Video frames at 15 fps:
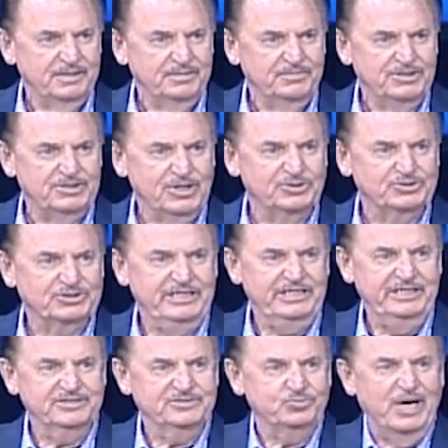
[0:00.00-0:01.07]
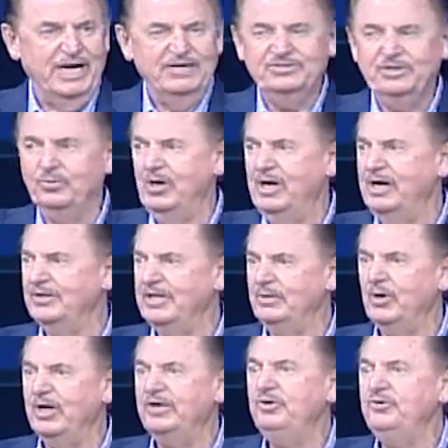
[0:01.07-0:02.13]
Because, see, his wife said, Well, they,
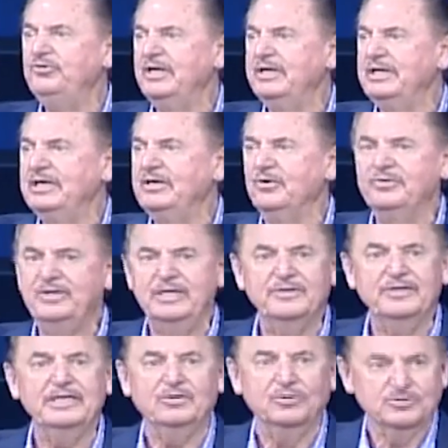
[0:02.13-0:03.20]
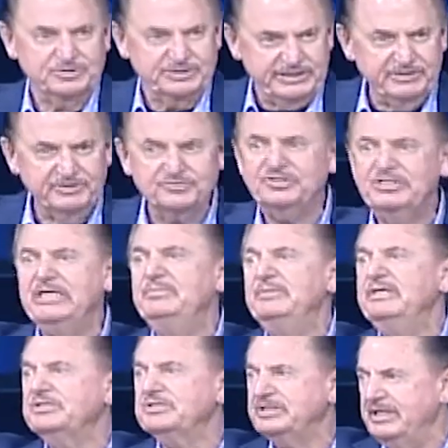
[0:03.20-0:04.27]
what do you think they're going to think of? They're going to still see me
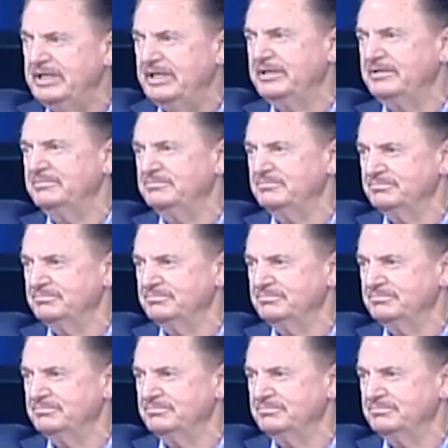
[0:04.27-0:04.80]
as king.